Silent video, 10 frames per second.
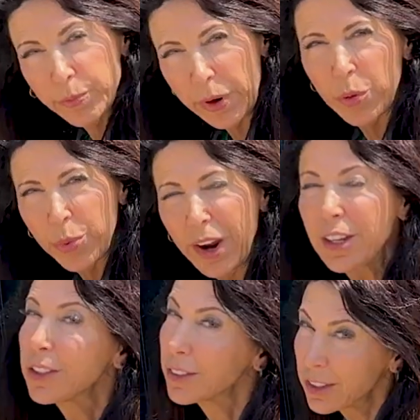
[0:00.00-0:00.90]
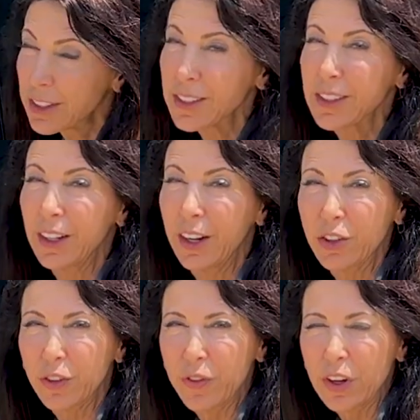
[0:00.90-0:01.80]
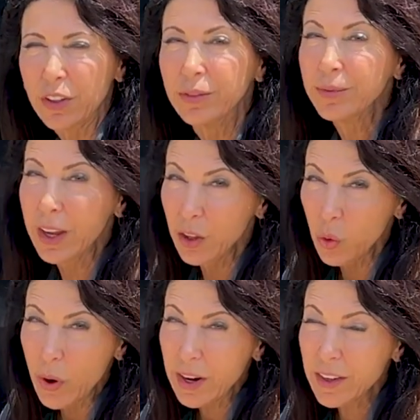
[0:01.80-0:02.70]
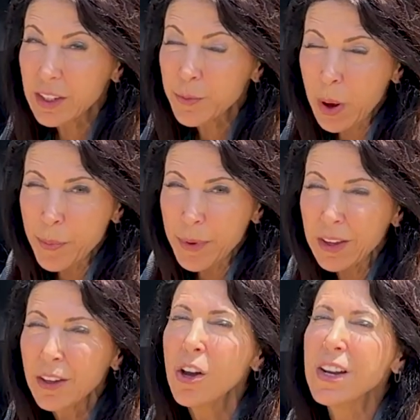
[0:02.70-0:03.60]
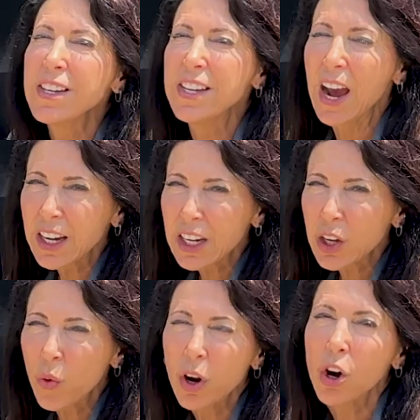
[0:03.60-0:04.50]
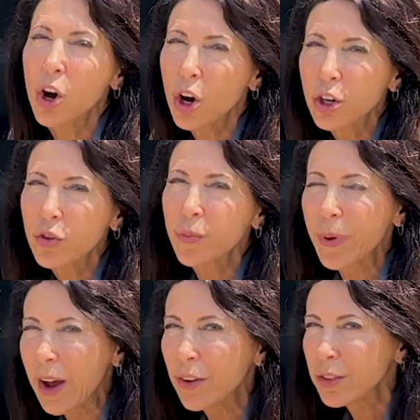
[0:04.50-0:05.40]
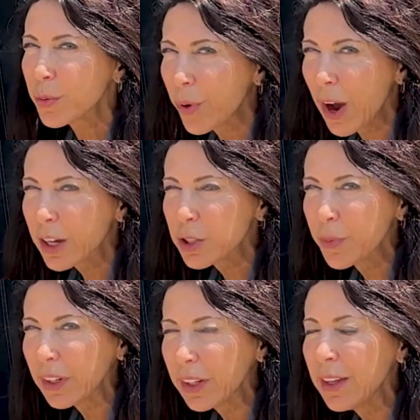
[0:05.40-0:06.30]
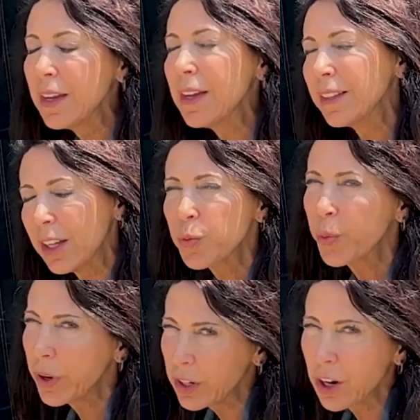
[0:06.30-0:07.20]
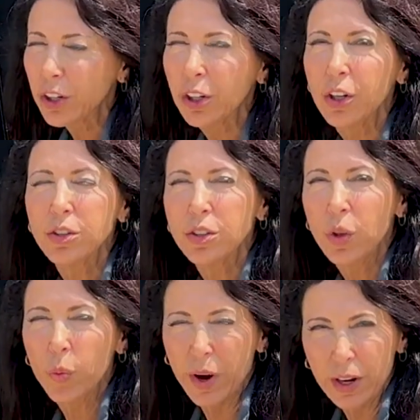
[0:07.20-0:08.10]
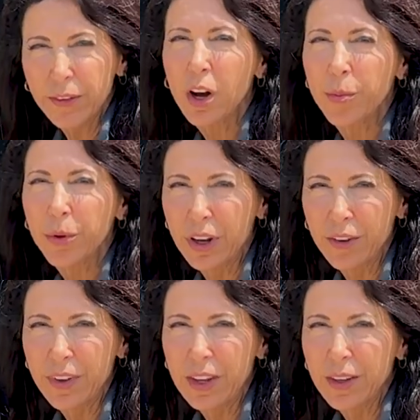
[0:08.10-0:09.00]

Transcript: bigger brakes, because this is an electric vehicle. And the weight on this puppy, 9,100 pounds approximately. That's pretty darn close to the weight of a Hummer EV.